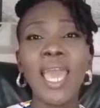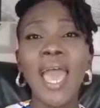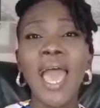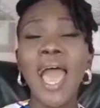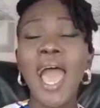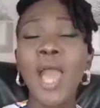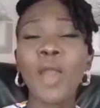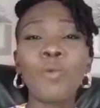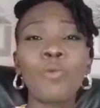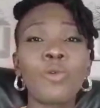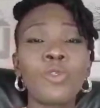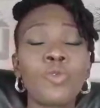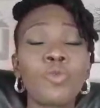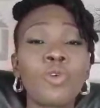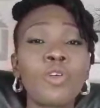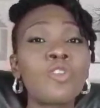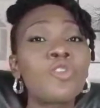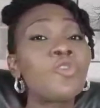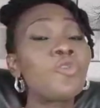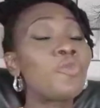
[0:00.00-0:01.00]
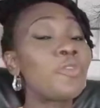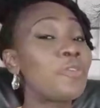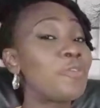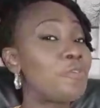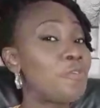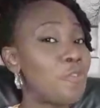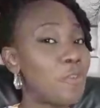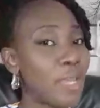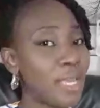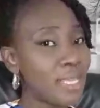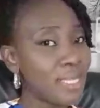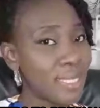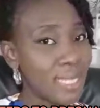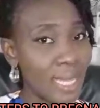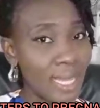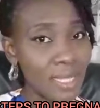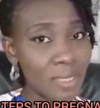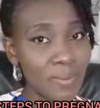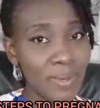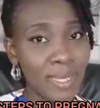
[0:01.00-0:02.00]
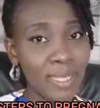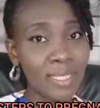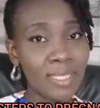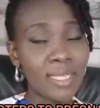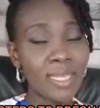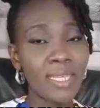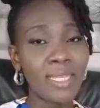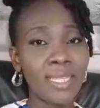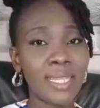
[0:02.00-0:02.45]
I would want to rephrase that by saying